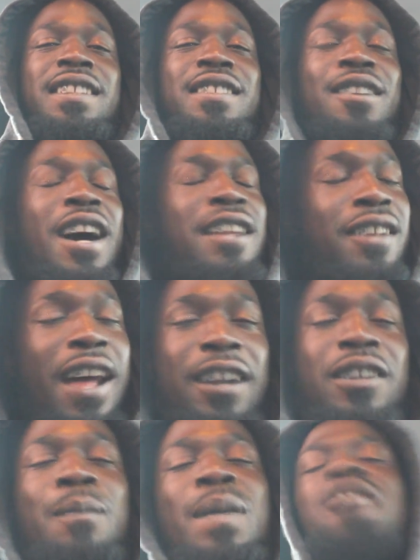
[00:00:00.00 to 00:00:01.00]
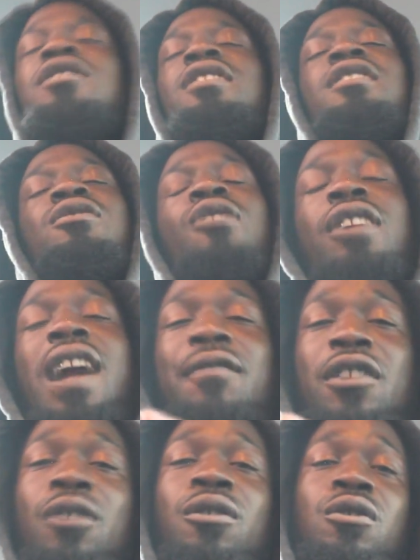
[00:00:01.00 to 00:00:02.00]
So I can imagine this Don
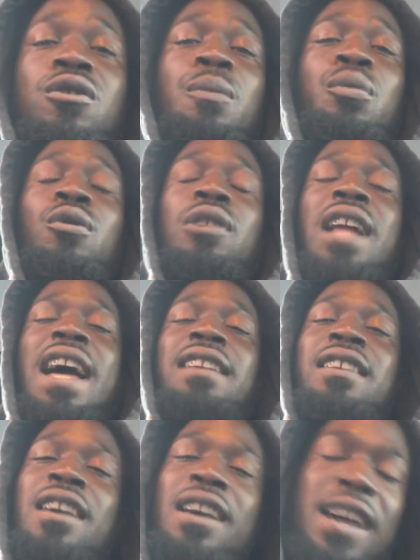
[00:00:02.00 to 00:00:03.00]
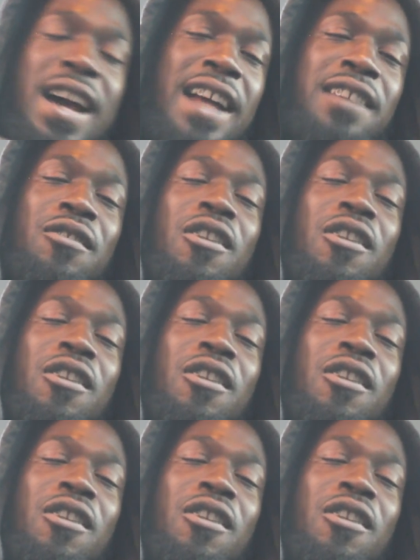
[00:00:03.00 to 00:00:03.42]
having a good support line, and